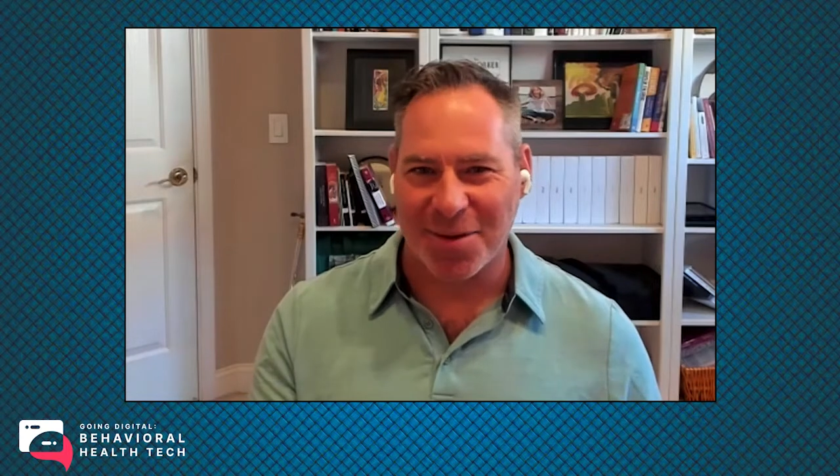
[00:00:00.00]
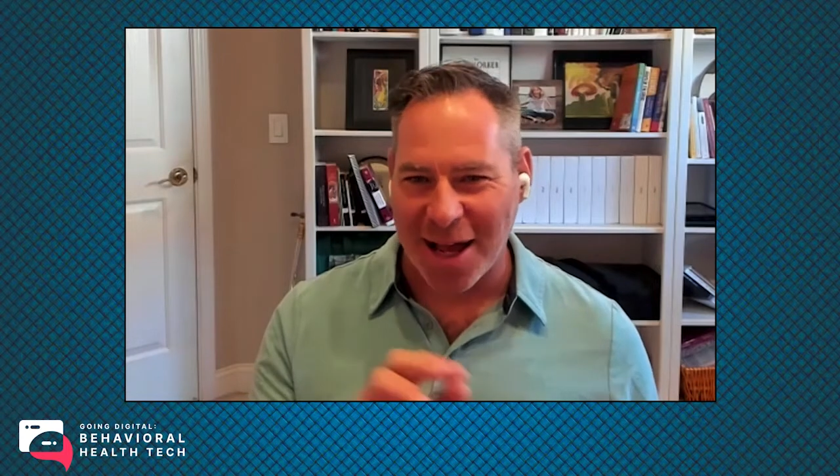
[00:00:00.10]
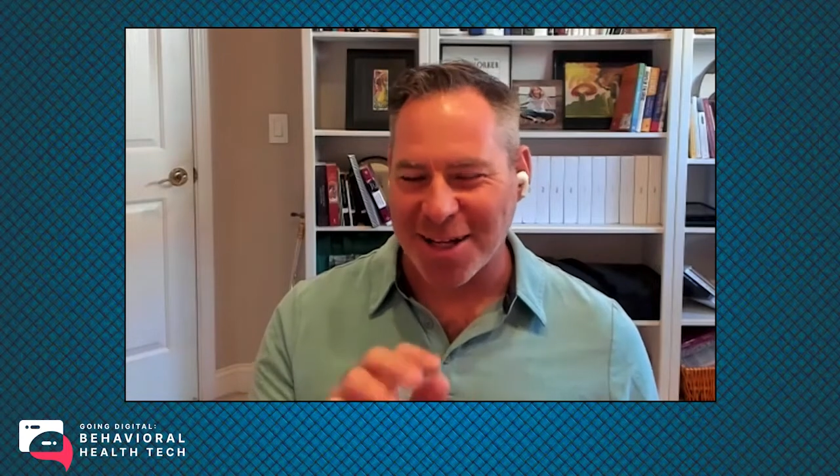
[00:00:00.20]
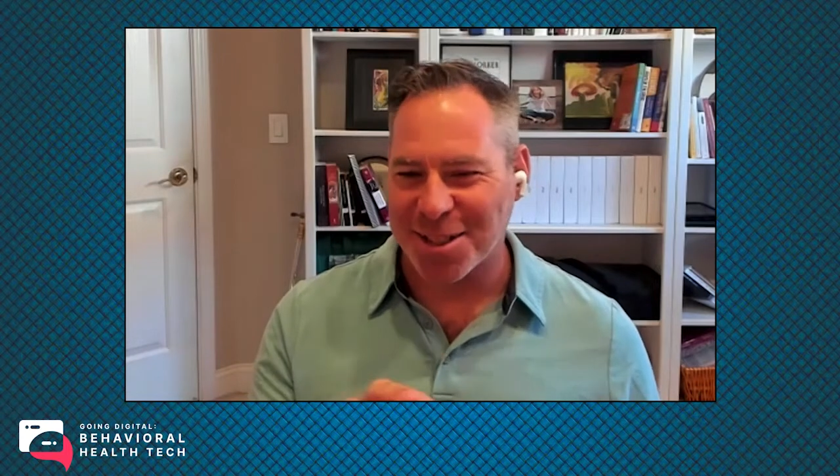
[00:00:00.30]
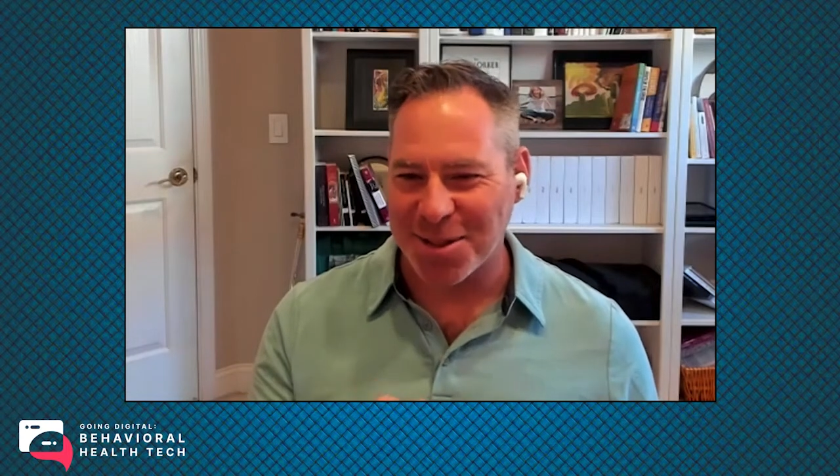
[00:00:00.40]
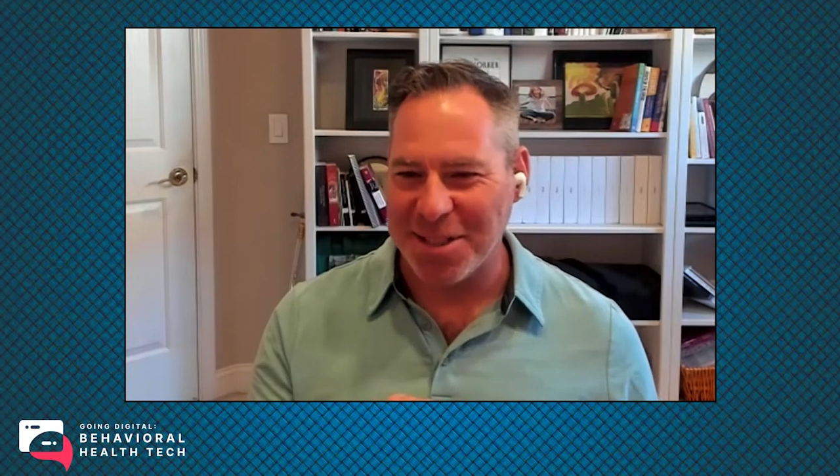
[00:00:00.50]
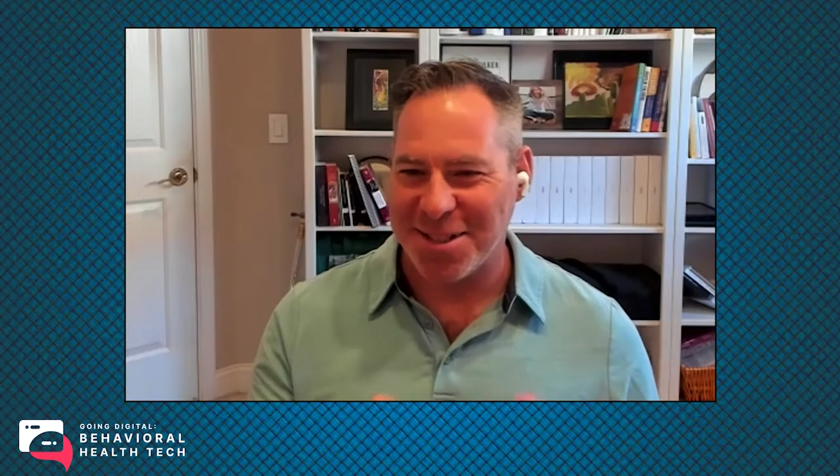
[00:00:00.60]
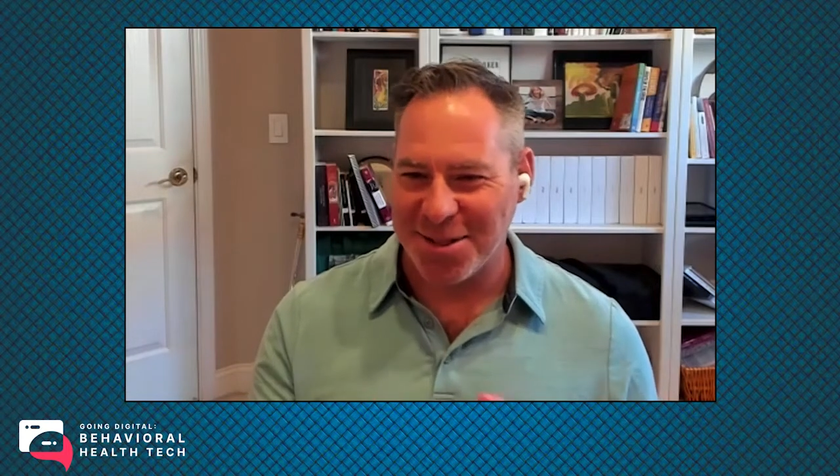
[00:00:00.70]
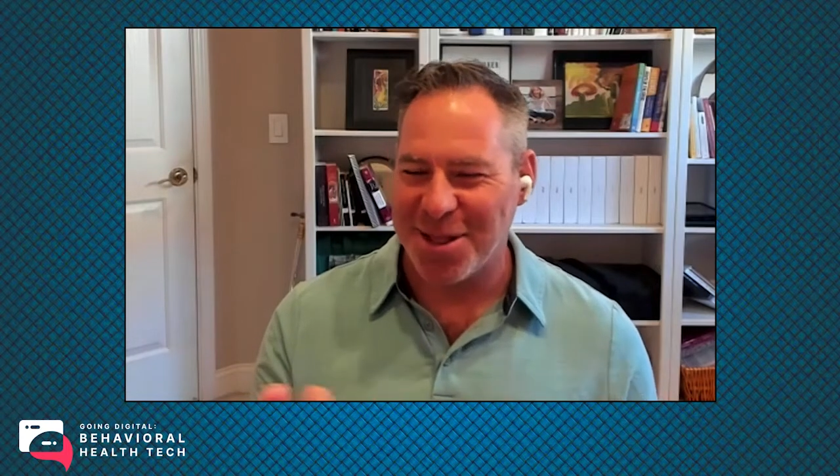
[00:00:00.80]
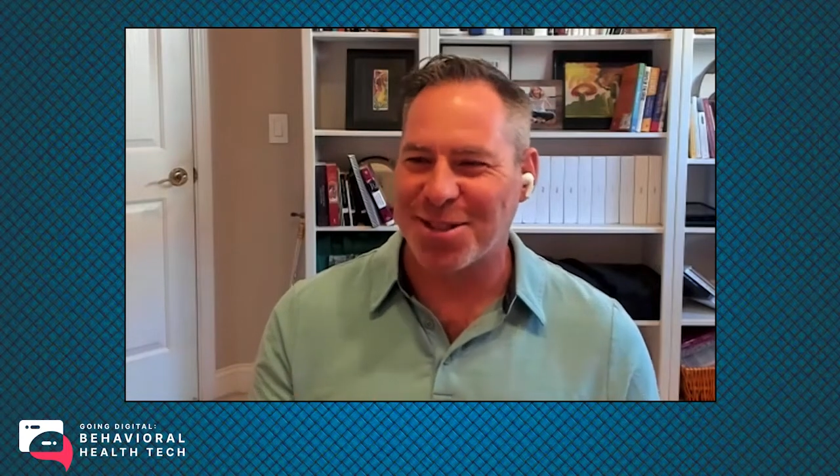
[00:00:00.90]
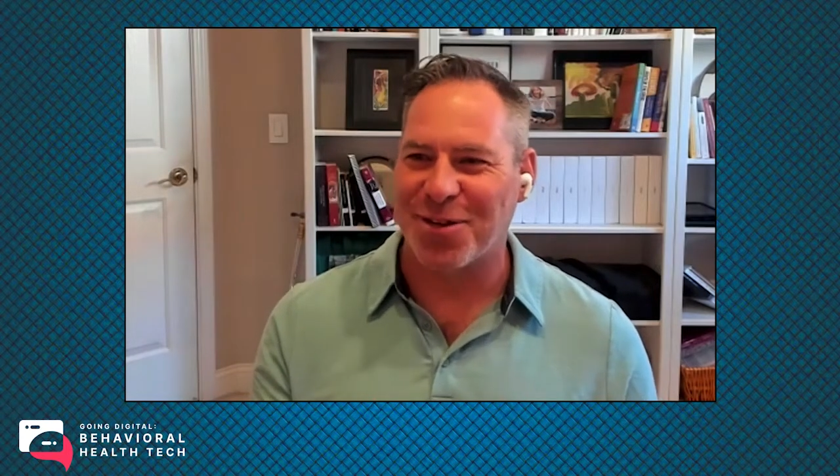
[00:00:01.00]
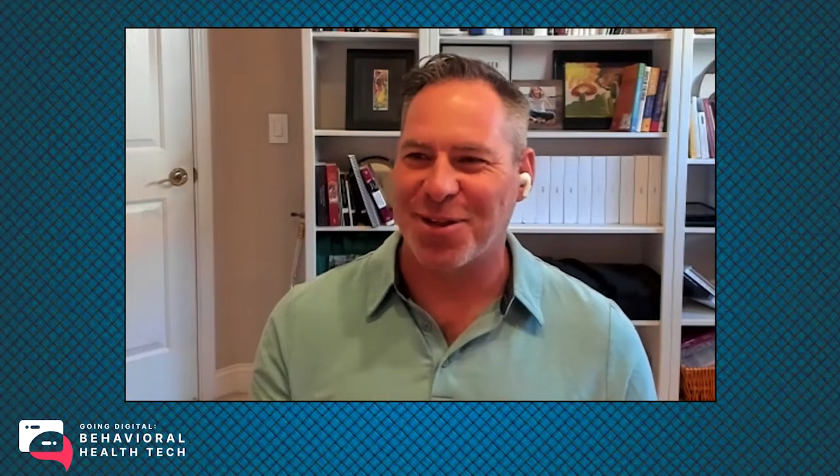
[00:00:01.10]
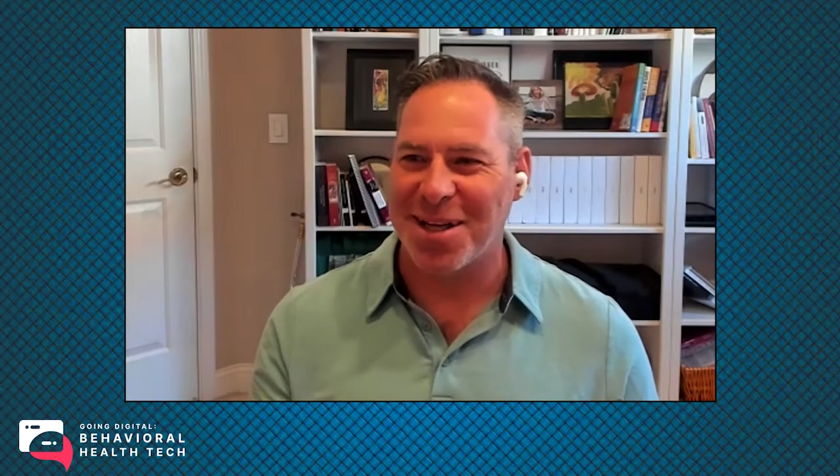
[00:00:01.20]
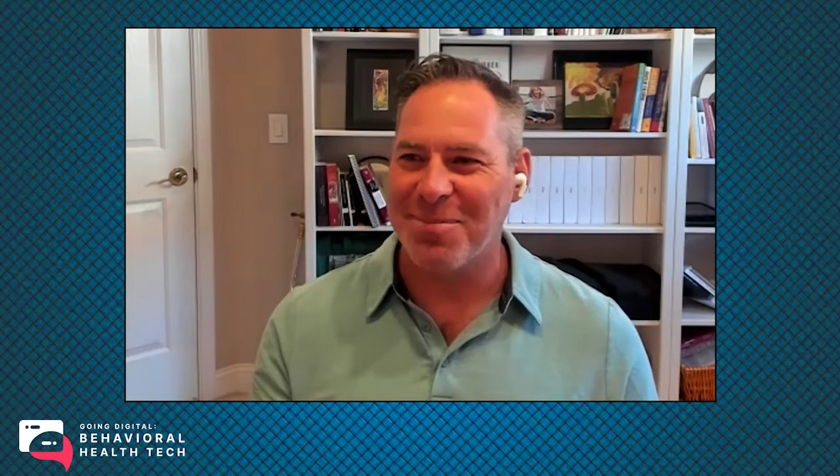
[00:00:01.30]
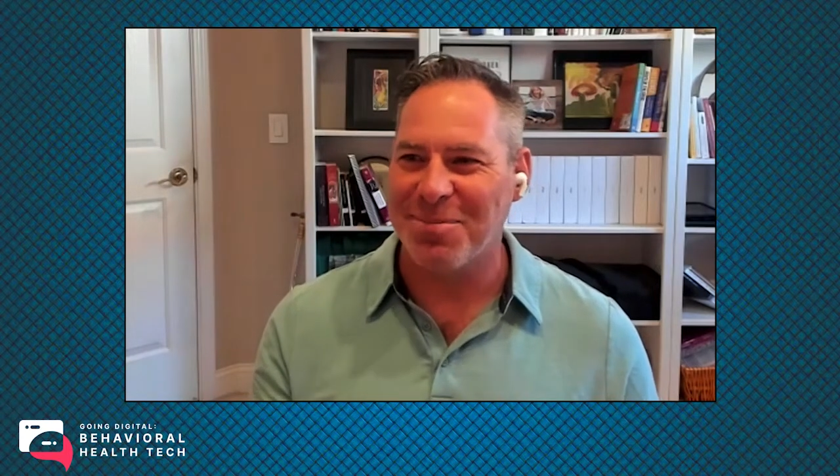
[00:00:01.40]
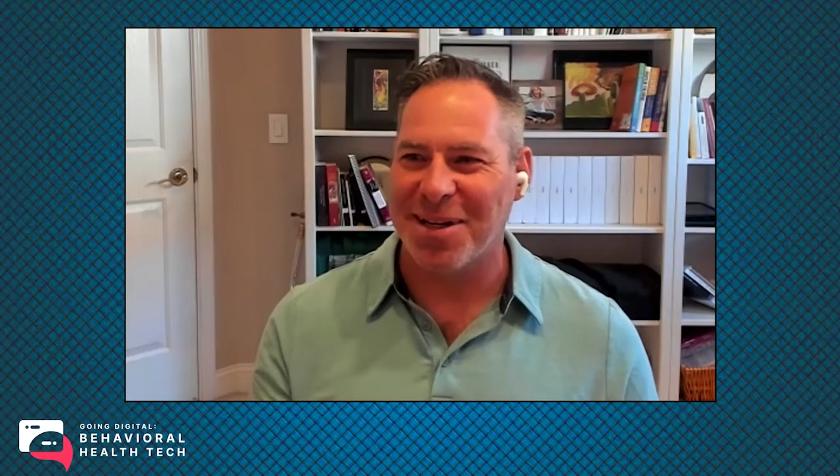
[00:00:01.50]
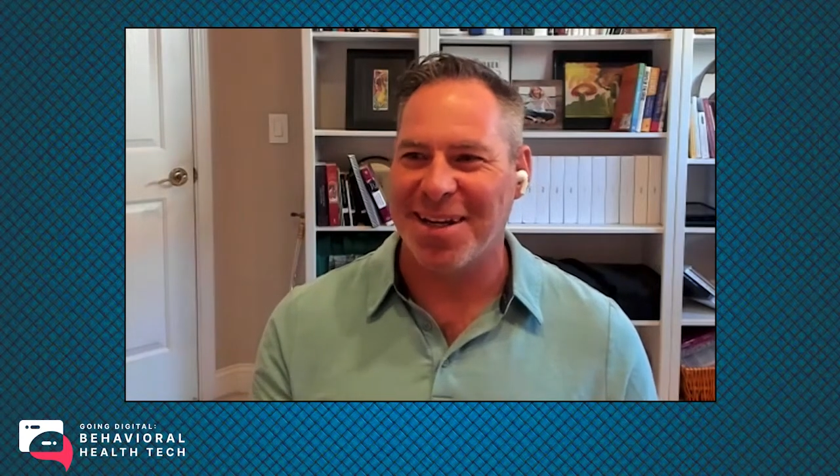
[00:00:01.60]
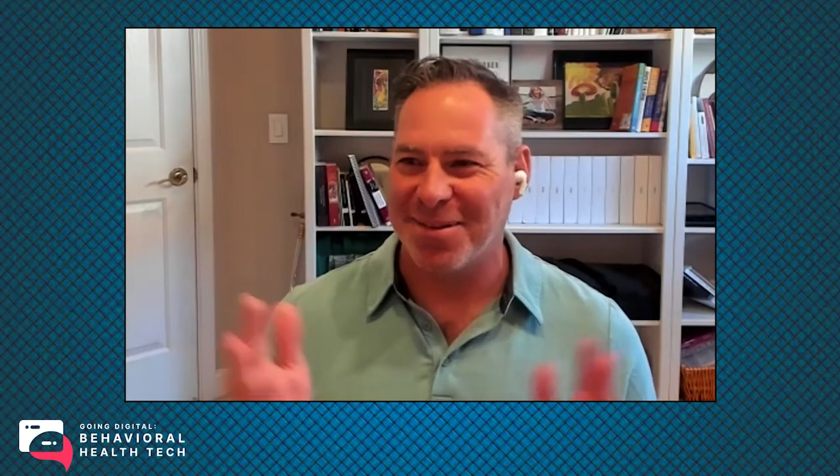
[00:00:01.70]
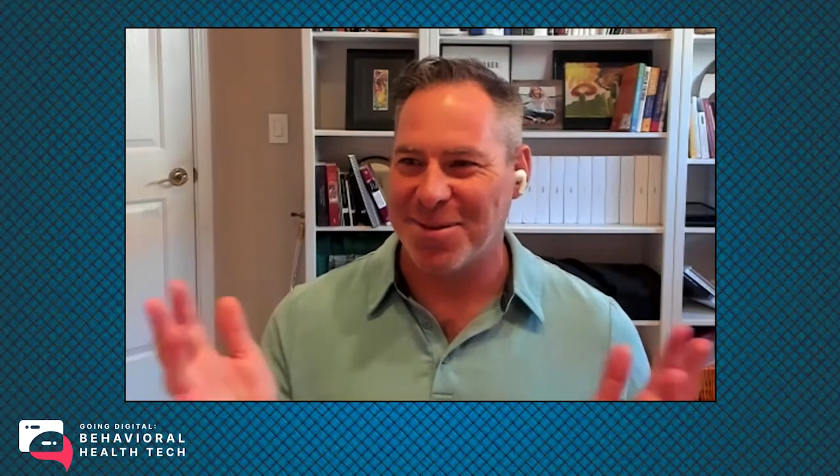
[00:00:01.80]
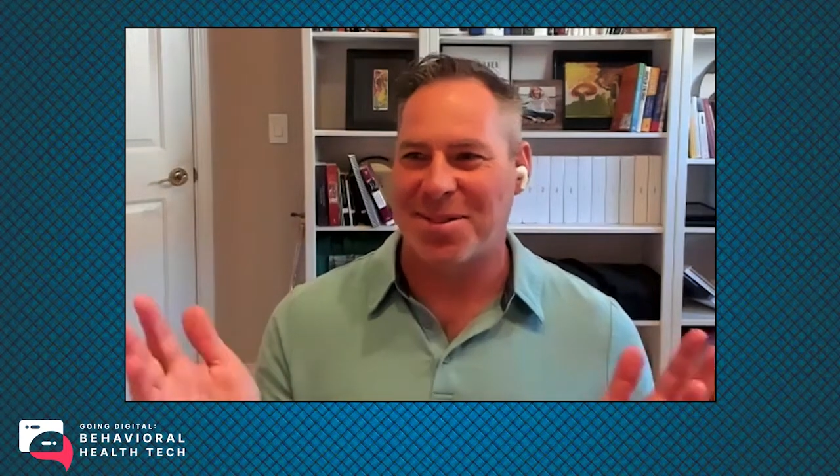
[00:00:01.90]
Well, actually, we do this for our company.
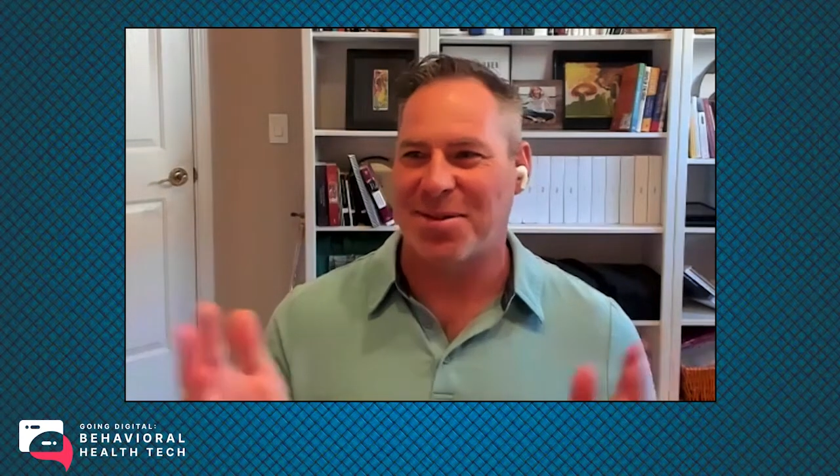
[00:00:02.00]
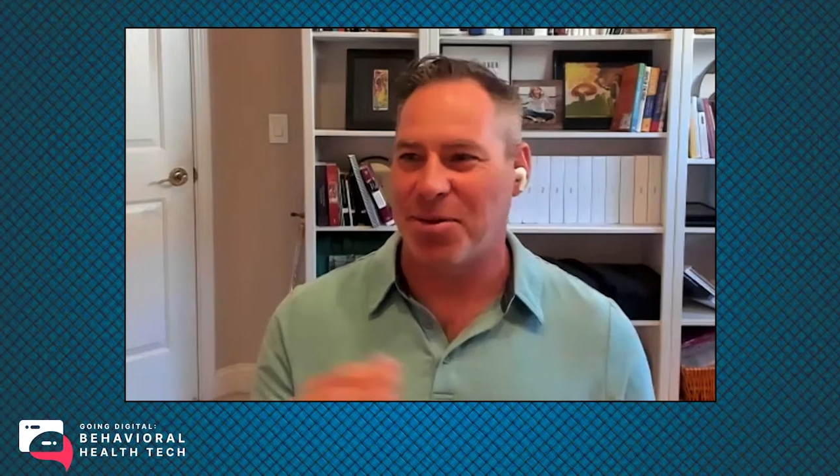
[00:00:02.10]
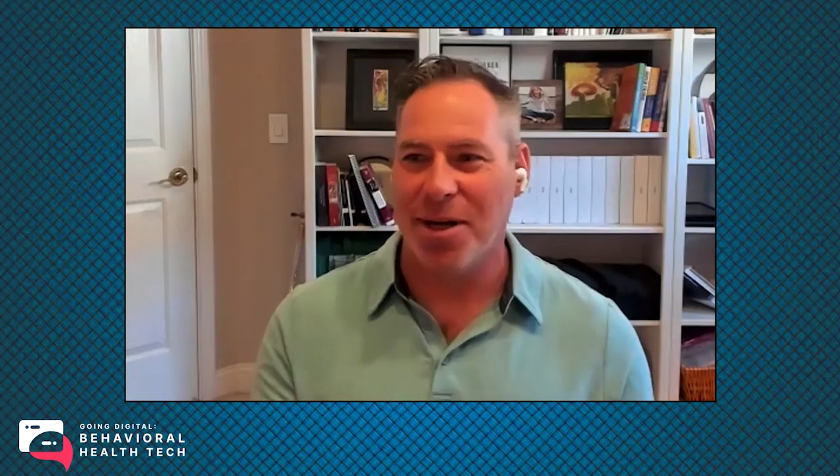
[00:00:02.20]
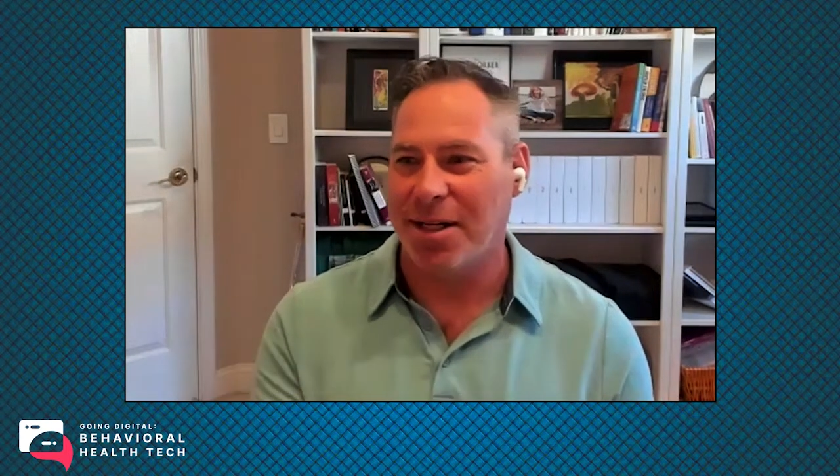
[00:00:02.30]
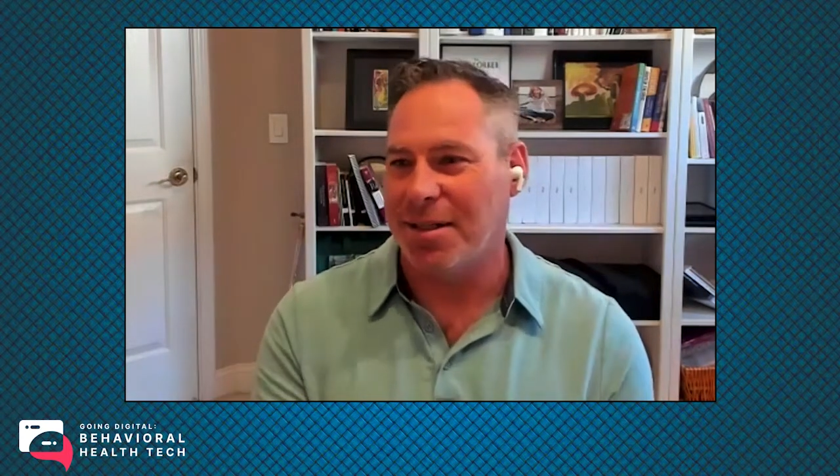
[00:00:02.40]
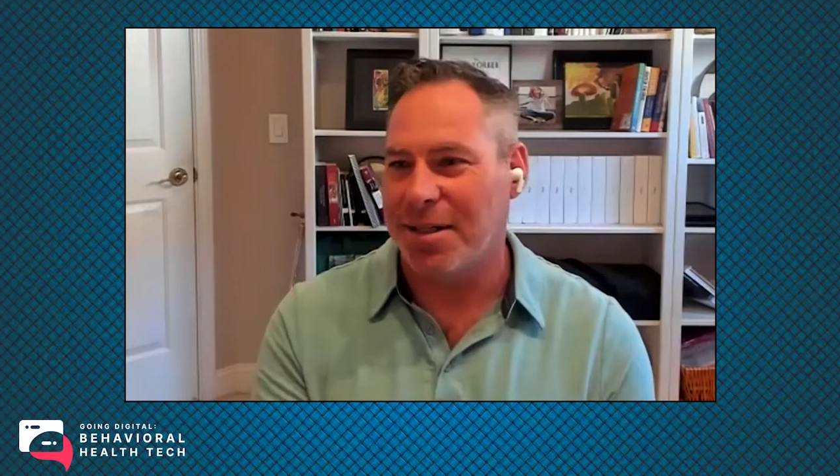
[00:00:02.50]
And it was great.